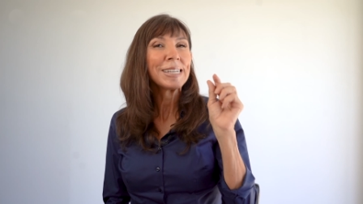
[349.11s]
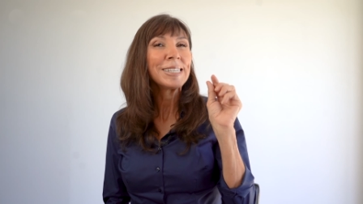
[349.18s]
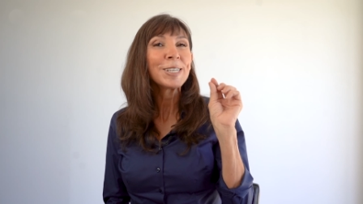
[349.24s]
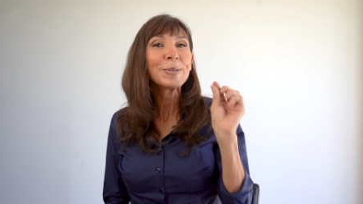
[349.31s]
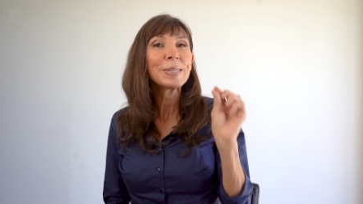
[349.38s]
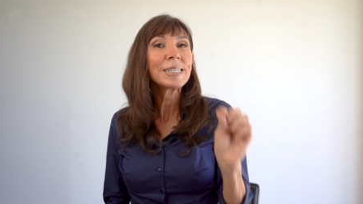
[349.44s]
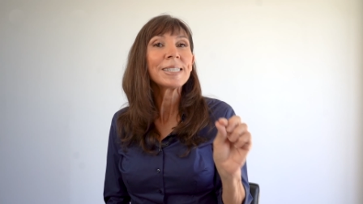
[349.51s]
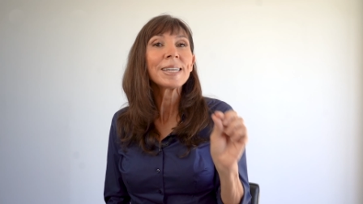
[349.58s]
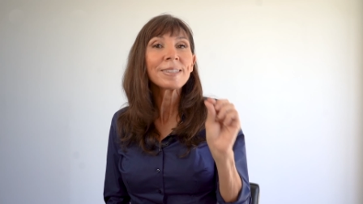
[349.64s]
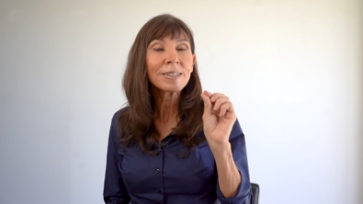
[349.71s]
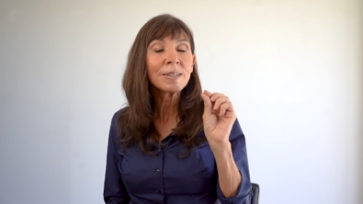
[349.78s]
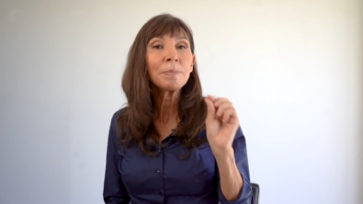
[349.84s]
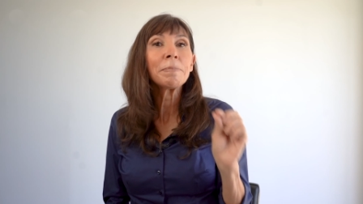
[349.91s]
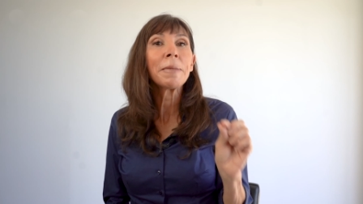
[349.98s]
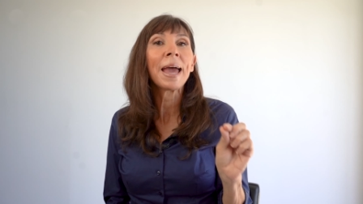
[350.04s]
So it
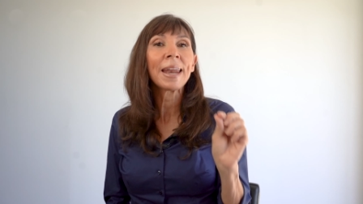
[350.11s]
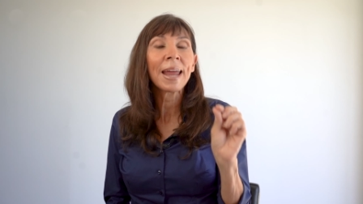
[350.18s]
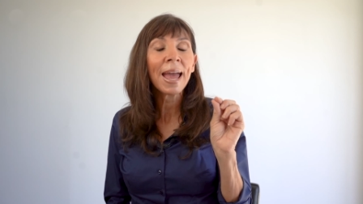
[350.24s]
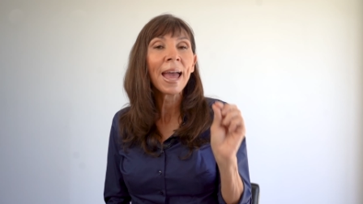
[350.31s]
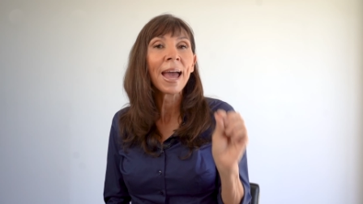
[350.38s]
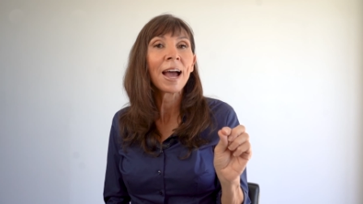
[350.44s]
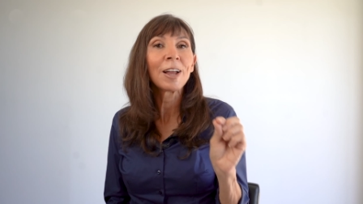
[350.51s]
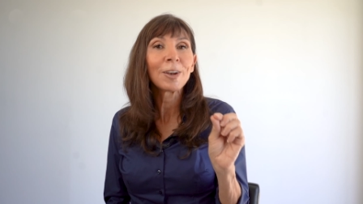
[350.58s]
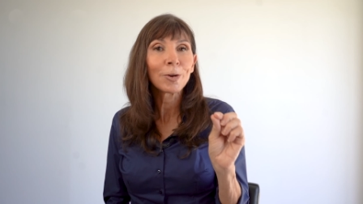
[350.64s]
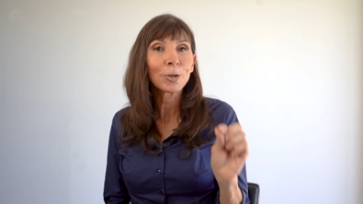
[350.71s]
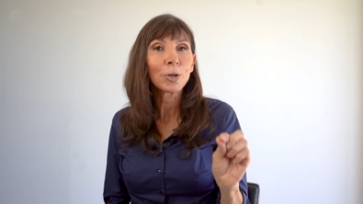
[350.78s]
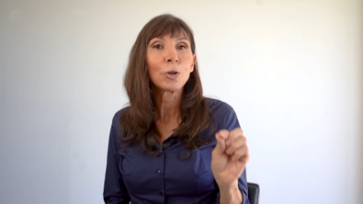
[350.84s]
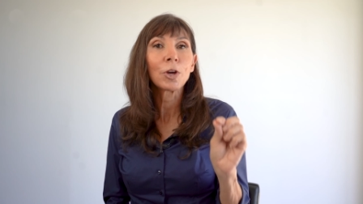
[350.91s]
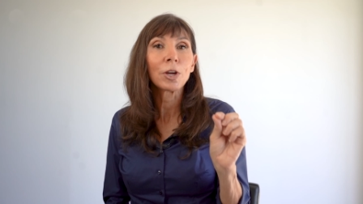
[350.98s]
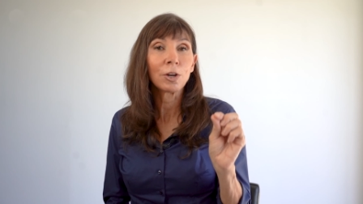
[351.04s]
doesn't matter how
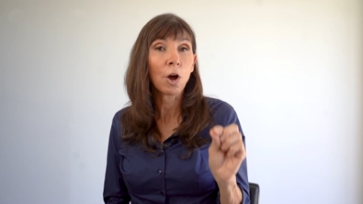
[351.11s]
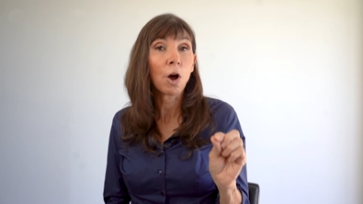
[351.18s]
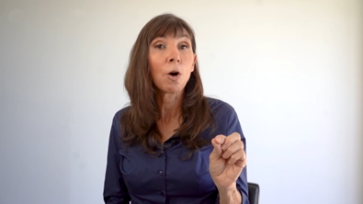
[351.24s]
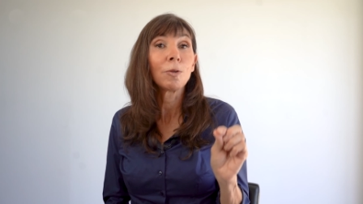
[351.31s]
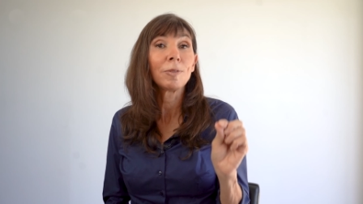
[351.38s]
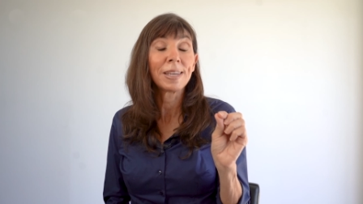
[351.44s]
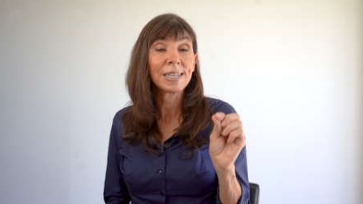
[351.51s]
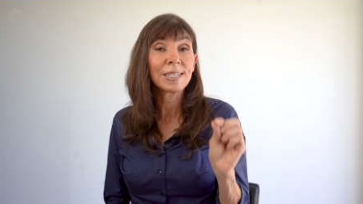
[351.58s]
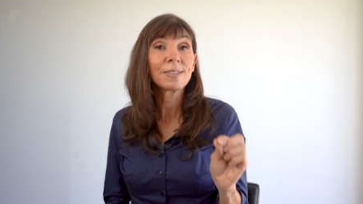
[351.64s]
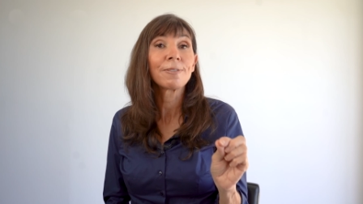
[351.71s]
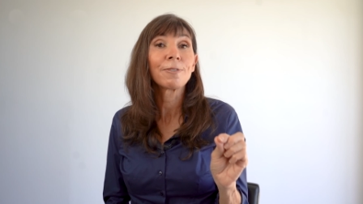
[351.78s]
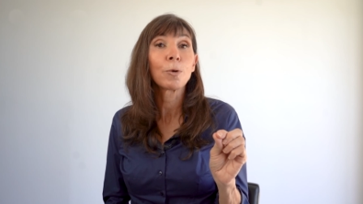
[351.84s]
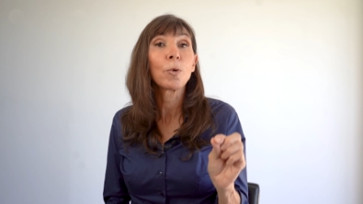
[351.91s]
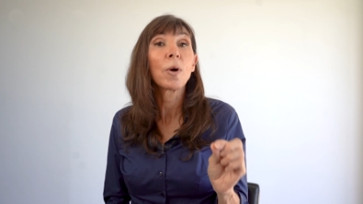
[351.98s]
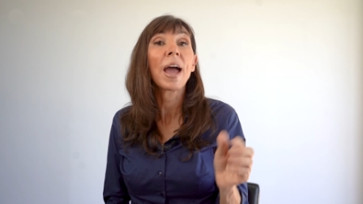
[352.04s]
long you can hold these
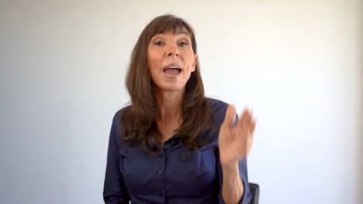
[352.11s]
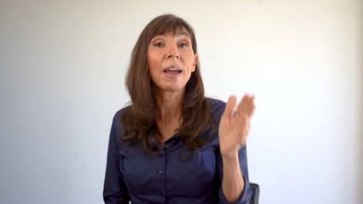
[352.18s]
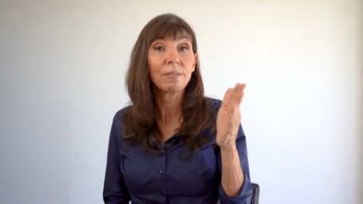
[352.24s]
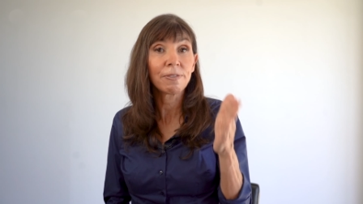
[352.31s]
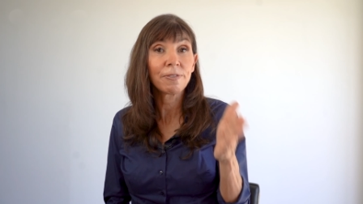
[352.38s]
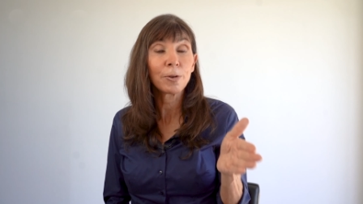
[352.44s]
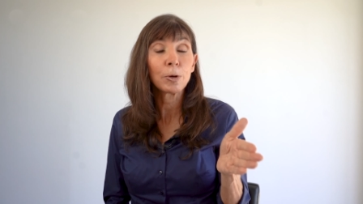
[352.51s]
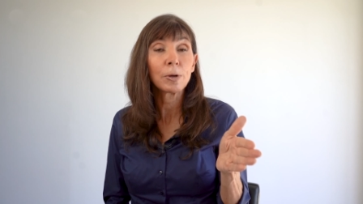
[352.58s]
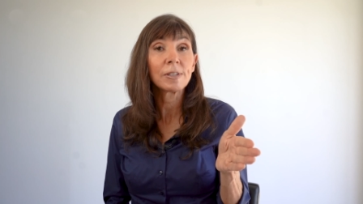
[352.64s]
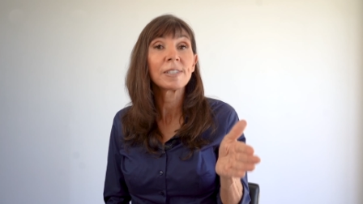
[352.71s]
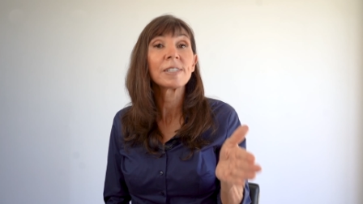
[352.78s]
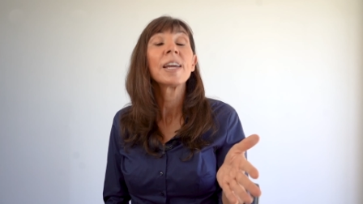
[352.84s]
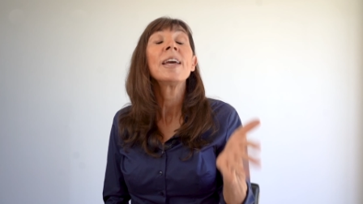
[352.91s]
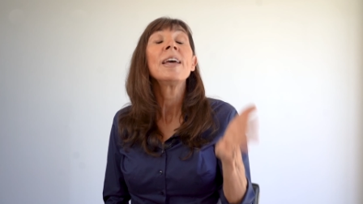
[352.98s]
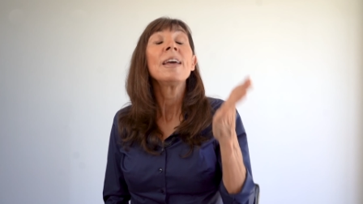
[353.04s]
for at first.